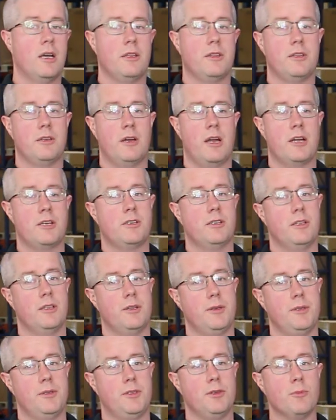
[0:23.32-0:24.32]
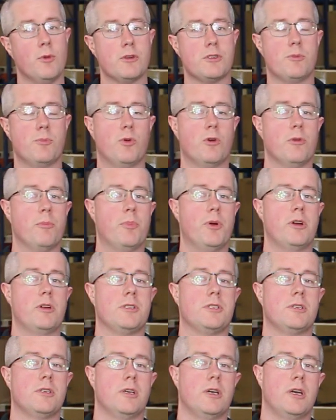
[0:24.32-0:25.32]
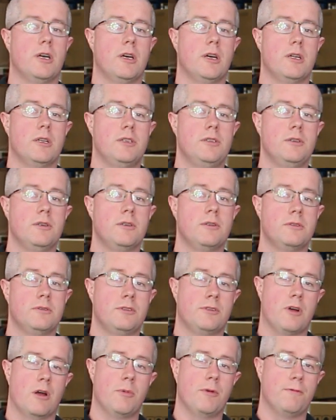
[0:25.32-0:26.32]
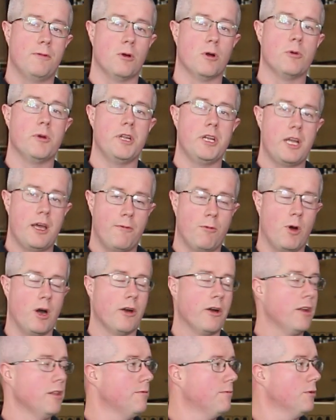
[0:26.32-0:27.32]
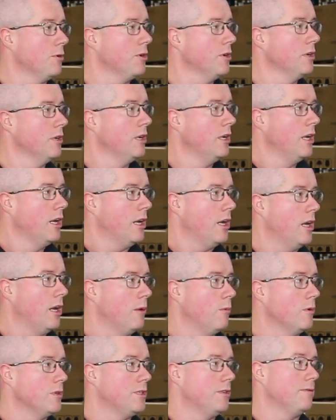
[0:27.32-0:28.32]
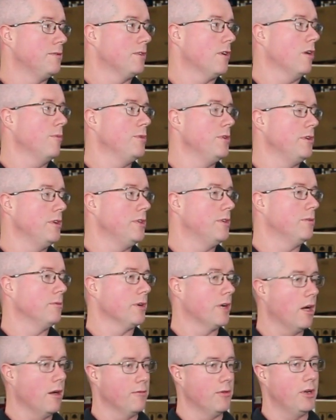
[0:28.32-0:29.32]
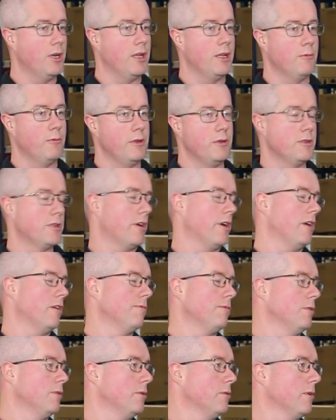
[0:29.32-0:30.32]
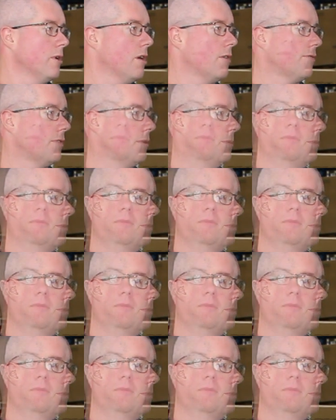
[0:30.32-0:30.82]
They're actually the two most important parts. To scrub a floor, we need to have water on the floor. And once you've scrubbed, you need to recover it, and we use our airflow to recover.